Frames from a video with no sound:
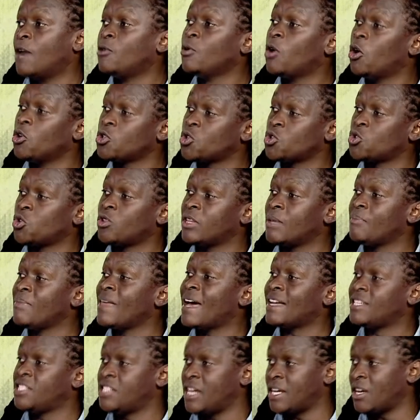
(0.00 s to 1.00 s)
and we also told them
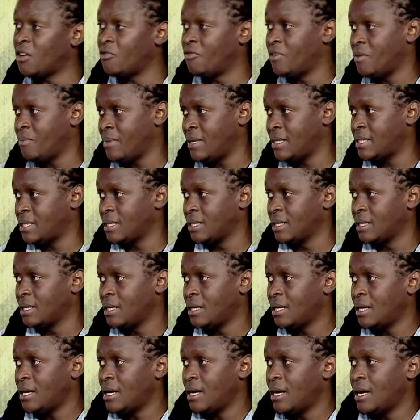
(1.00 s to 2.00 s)
the agenda of the meeting.
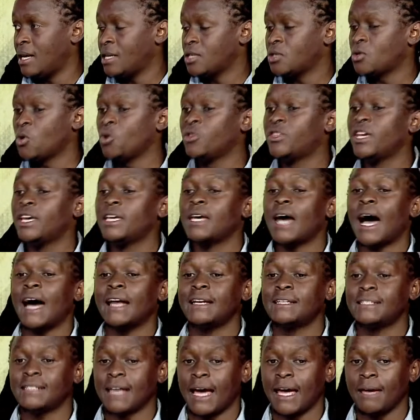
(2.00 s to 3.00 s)
Yes. So they
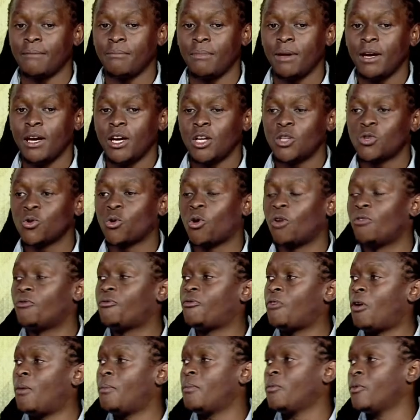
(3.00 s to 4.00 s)
had time to
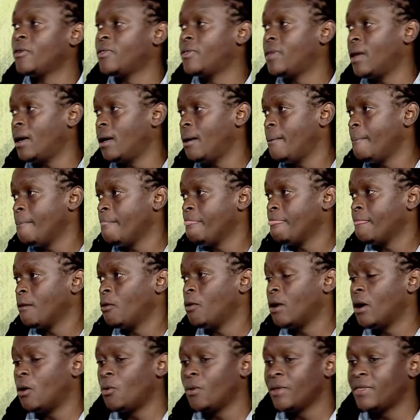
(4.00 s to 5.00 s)
conform with the
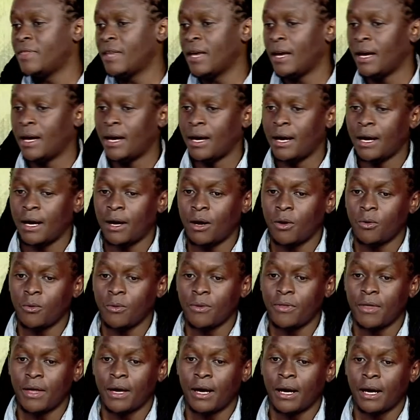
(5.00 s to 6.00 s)
with their
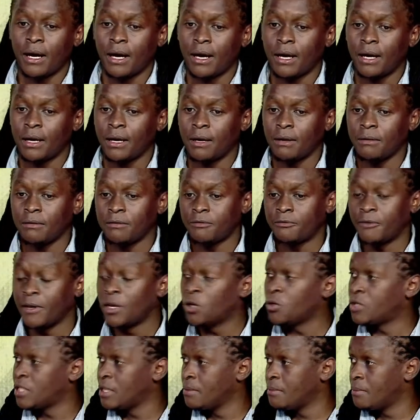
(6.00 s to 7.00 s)
with their
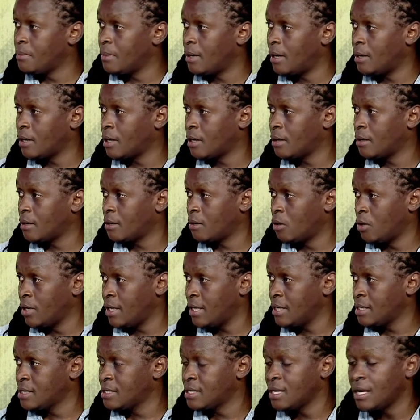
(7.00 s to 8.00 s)
fellow team uh,
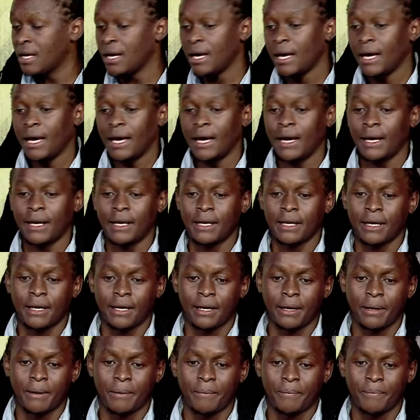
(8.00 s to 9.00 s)
colleagues, and
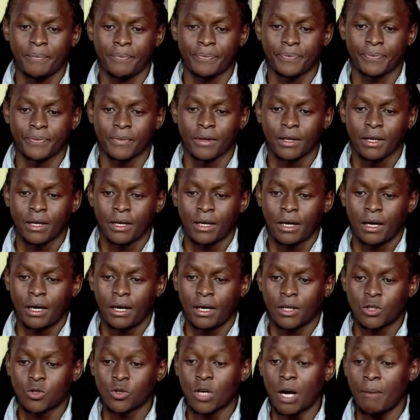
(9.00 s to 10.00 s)
um,
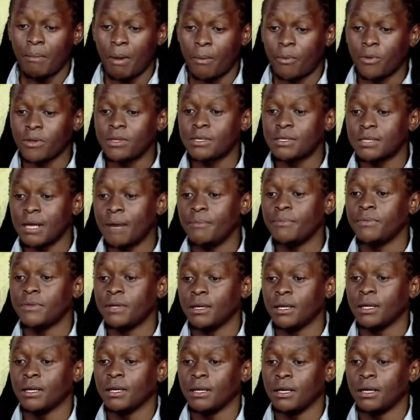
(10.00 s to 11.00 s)
uh, to come up with
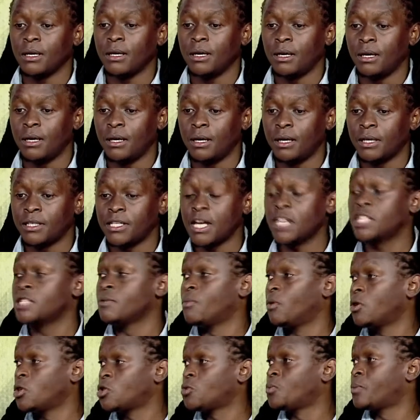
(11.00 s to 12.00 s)
something uh,
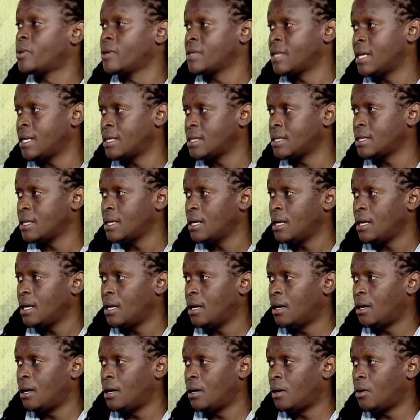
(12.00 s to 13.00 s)
tangible to present yeah.
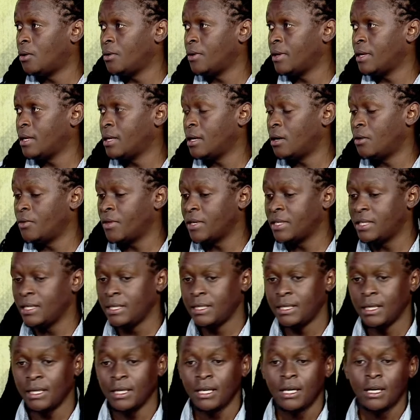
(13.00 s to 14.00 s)
uh, on the on the
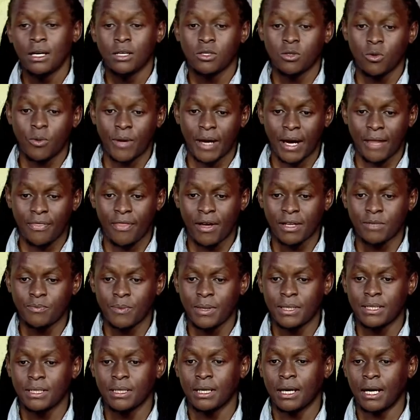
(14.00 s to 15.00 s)
D-Day. So we had that
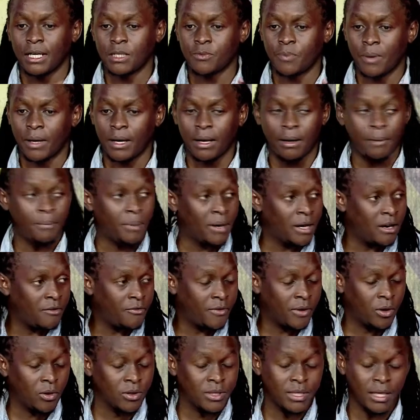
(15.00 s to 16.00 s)
meeting at Pan-
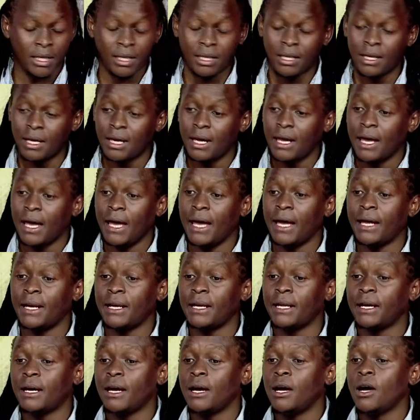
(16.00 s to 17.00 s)
Pan-Afric Hotel,
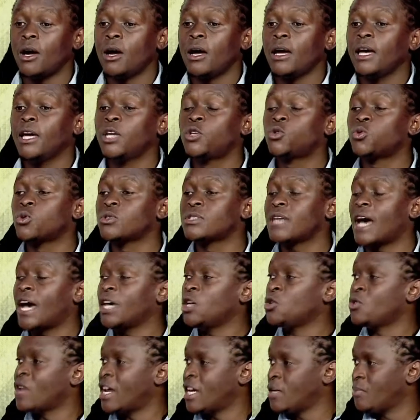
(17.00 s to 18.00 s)
and uh, it was a
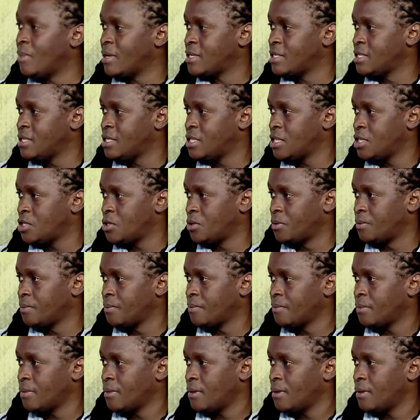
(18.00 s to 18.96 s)
unanimous decision.